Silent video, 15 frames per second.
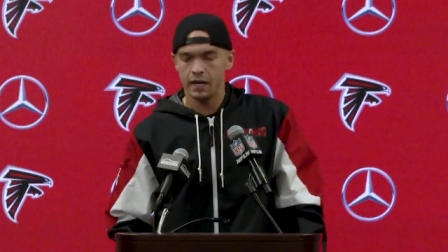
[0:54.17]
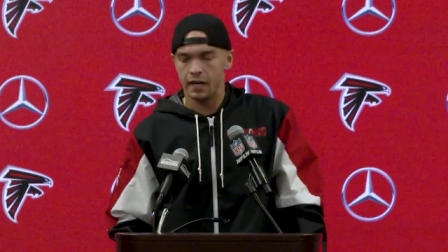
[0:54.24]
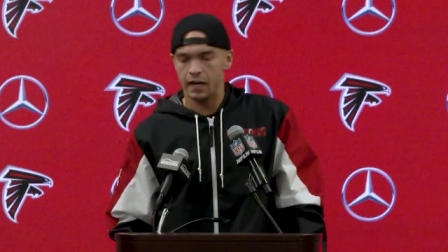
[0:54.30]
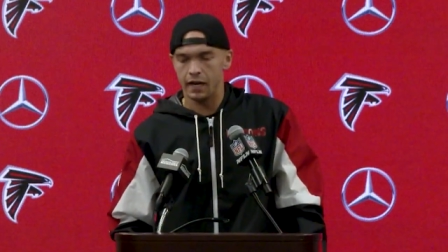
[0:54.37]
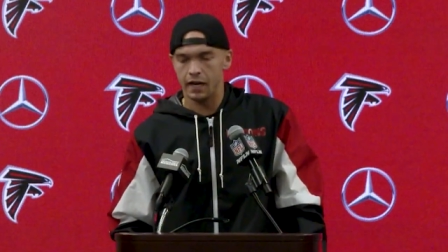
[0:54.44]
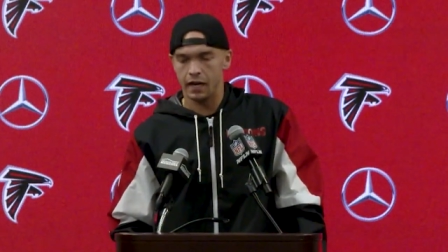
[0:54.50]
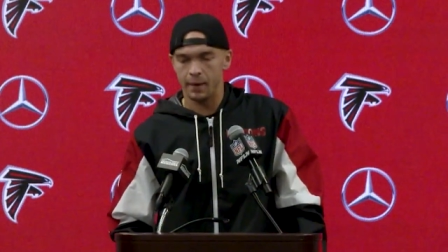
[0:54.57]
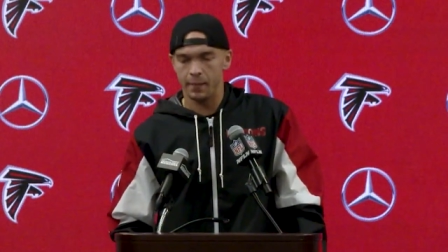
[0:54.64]

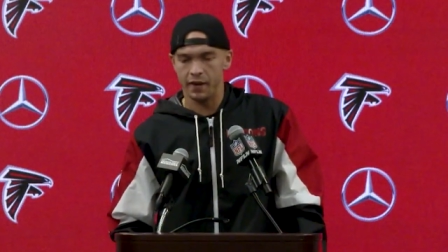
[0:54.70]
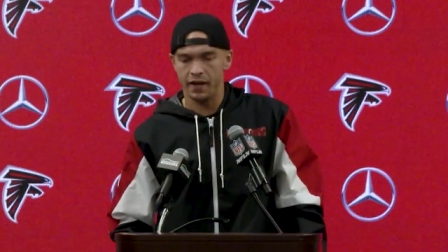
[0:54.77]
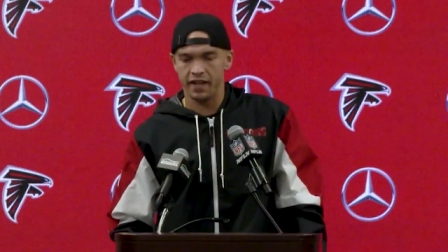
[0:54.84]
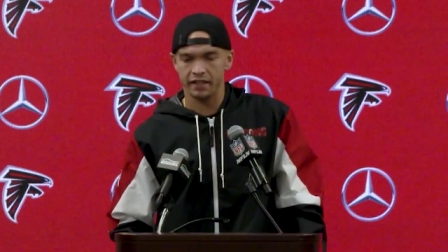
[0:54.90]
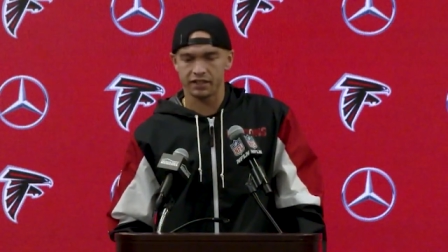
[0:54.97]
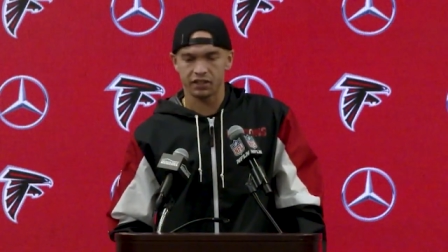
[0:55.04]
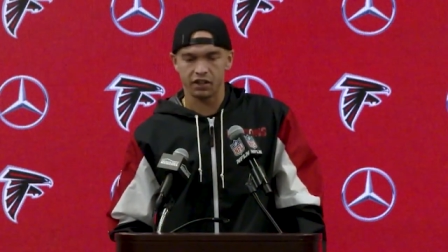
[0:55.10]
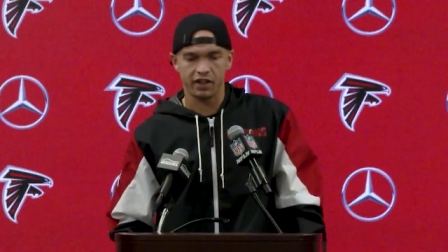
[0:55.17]

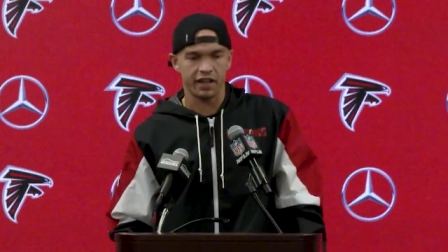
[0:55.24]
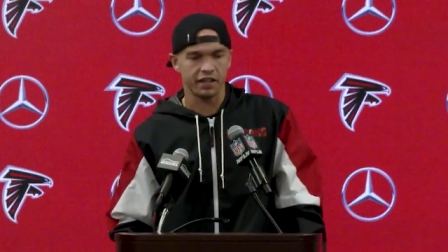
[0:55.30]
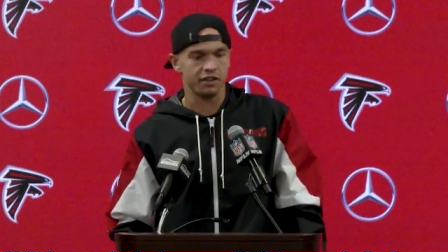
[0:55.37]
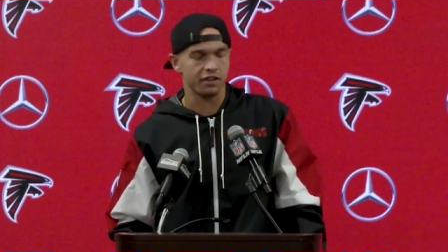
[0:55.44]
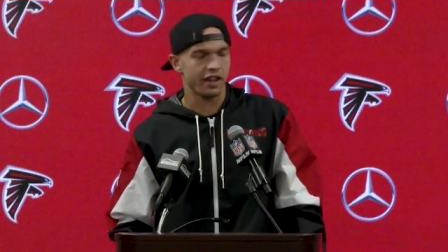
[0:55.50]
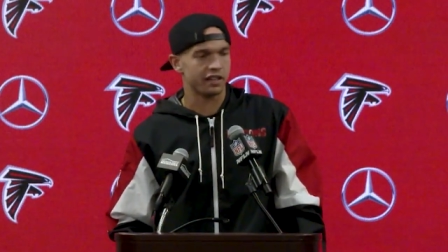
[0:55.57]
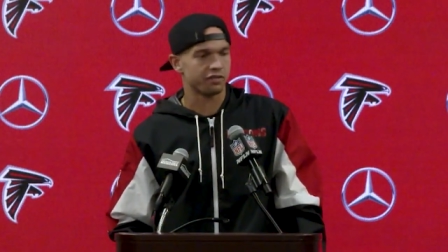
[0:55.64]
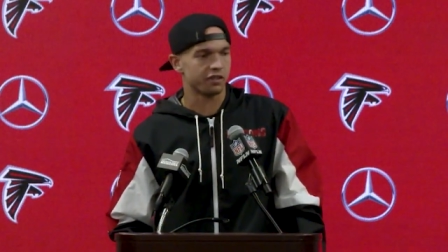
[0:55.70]
And so that, you
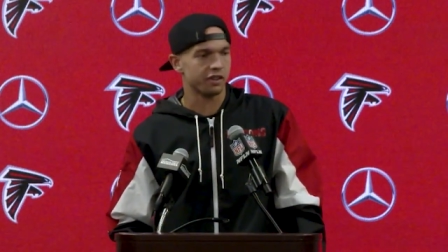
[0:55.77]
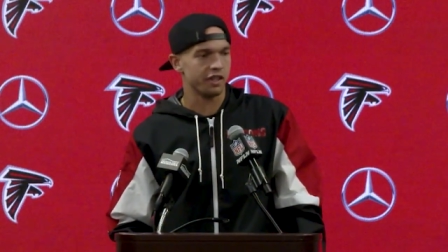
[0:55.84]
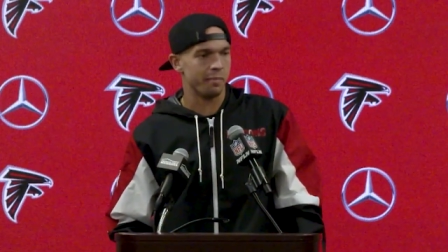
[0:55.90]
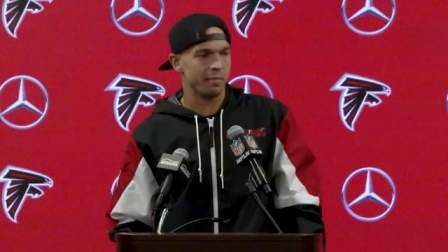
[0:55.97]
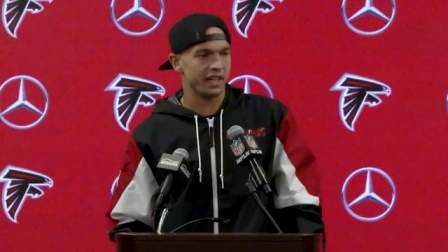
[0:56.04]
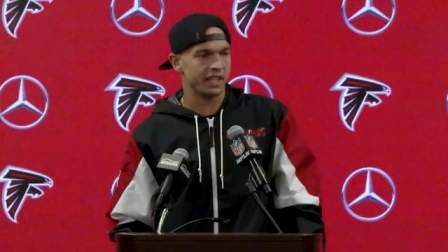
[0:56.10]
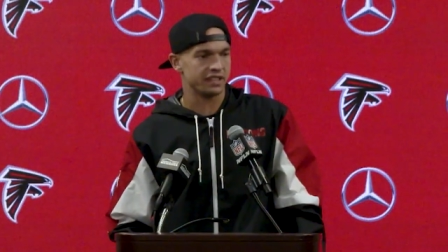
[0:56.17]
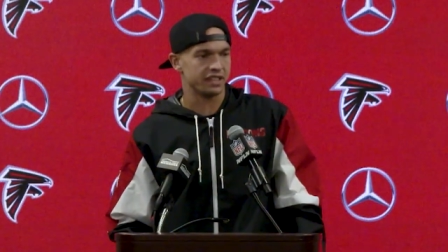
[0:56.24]
know, that's really the
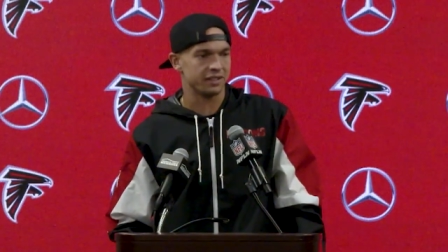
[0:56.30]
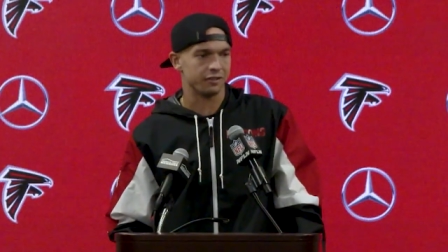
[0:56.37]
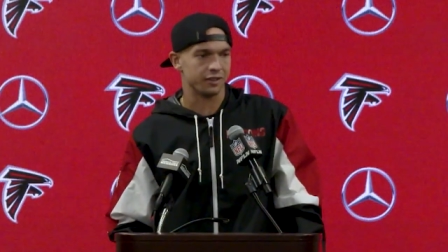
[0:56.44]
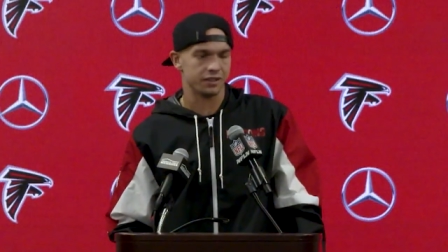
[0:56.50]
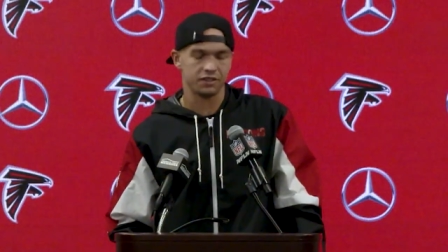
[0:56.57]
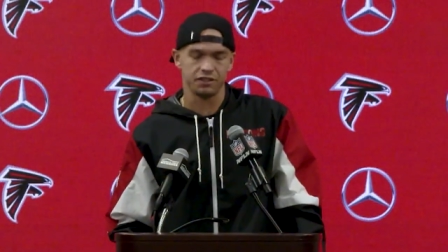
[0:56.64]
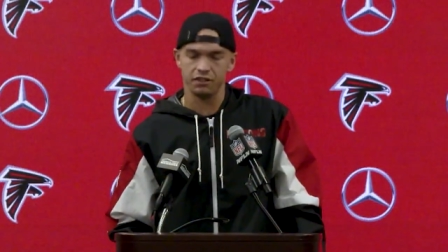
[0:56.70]
biggest difference,